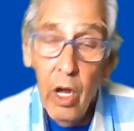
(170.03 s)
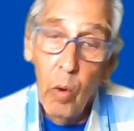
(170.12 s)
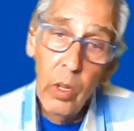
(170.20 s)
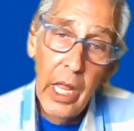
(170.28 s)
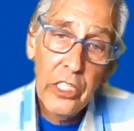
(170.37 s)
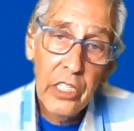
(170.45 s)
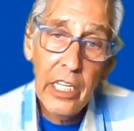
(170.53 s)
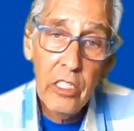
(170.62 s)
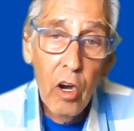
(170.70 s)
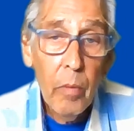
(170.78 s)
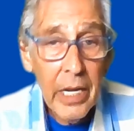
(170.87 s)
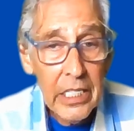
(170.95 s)
Well, I said
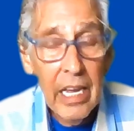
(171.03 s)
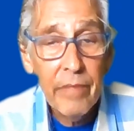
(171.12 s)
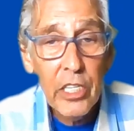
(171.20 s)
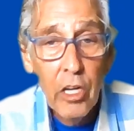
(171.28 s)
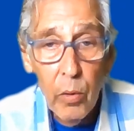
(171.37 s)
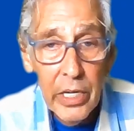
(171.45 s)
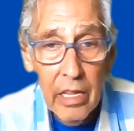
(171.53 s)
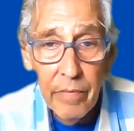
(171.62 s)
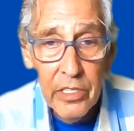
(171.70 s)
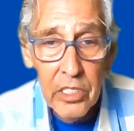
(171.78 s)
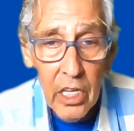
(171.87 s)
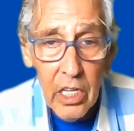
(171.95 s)
no because after going to their
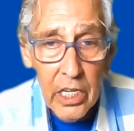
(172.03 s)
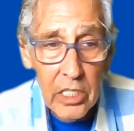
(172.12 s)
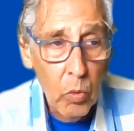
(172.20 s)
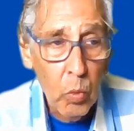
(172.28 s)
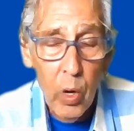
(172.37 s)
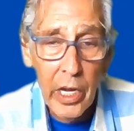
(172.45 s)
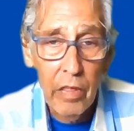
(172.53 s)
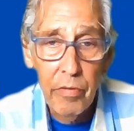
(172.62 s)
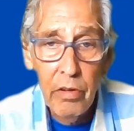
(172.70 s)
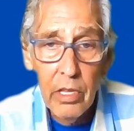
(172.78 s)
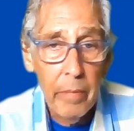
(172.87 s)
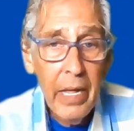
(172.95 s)
facilities and walking
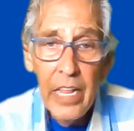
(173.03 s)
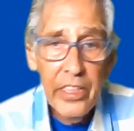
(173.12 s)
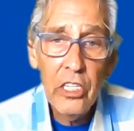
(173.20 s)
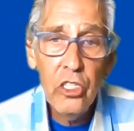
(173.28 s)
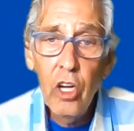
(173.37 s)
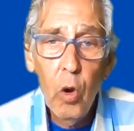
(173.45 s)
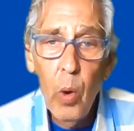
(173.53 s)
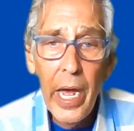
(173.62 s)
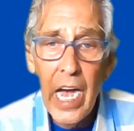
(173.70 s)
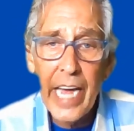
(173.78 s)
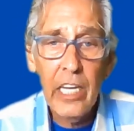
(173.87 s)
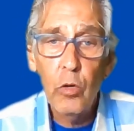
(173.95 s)
through them, there's no way
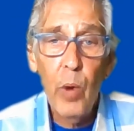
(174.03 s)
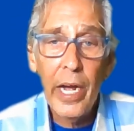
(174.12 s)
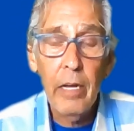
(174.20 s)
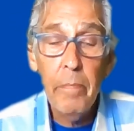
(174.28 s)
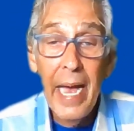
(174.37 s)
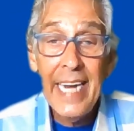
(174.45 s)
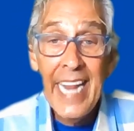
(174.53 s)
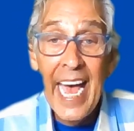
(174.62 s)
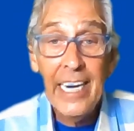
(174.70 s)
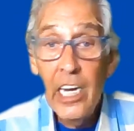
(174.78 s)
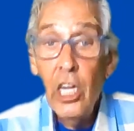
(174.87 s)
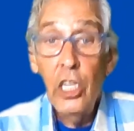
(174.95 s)
I could recommend
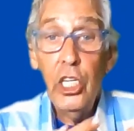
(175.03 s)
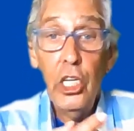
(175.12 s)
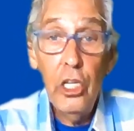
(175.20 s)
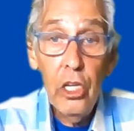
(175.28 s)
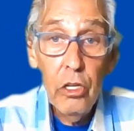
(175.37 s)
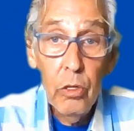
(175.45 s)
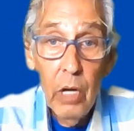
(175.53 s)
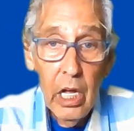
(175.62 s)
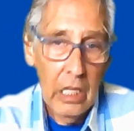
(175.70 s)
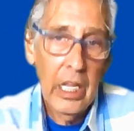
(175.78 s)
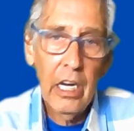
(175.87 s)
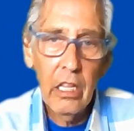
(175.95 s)
that to you,
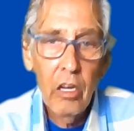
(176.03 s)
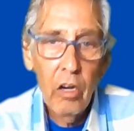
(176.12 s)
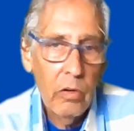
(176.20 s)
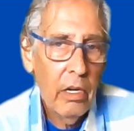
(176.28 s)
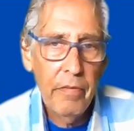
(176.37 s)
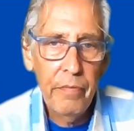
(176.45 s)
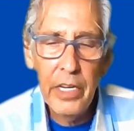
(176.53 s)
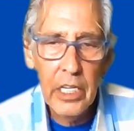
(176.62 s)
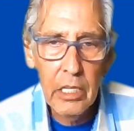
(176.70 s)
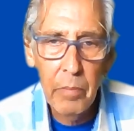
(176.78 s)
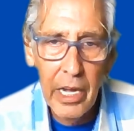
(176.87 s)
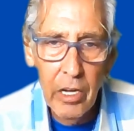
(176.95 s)
let alone feed it
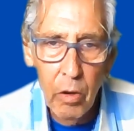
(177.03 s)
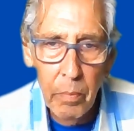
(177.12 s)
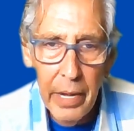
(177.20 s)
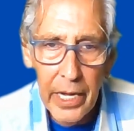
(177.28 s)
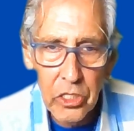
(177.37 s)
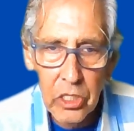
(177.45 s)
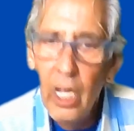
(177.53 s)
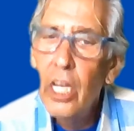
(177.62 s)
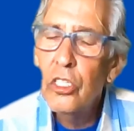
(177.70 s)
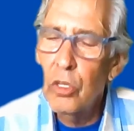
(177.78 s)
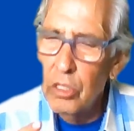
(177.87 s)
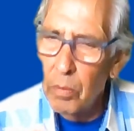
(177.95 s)
to my own pets.
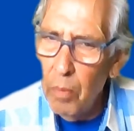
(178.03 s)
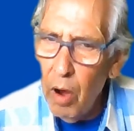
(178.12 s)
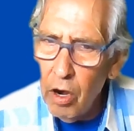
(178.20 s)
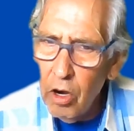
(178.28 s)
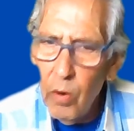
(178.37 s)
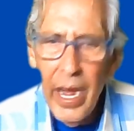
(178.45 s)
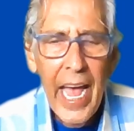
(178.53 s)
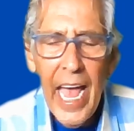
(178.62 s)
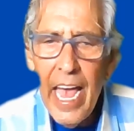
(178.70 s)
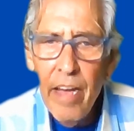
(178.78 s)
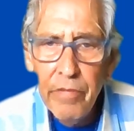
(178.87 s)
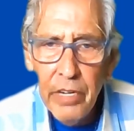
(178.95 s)
So tomorrow,
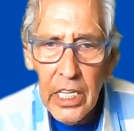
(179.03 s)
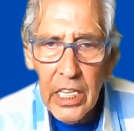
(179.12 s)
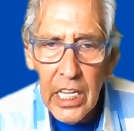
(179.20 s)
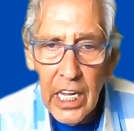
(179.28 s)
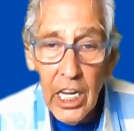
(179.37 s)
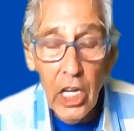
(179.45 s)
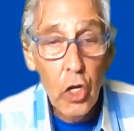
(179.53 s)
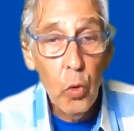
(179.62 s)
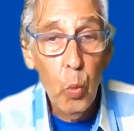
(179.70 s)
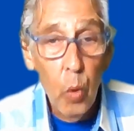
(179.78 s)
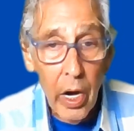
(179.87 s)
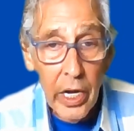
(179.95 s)
everything you
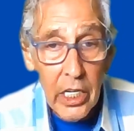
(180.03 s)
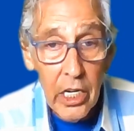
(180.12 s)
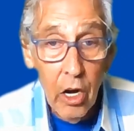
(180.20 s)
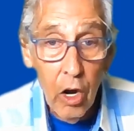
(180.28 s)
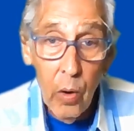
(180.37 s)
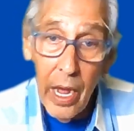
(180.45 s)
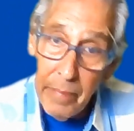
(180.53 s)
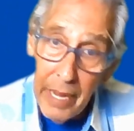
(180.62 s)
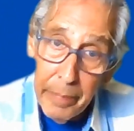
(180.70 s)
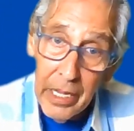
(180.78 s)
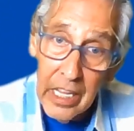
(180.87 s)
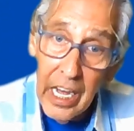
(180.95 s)
wanted to know, and
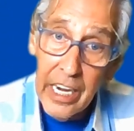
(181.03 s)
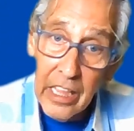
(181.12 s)
maybe a lot of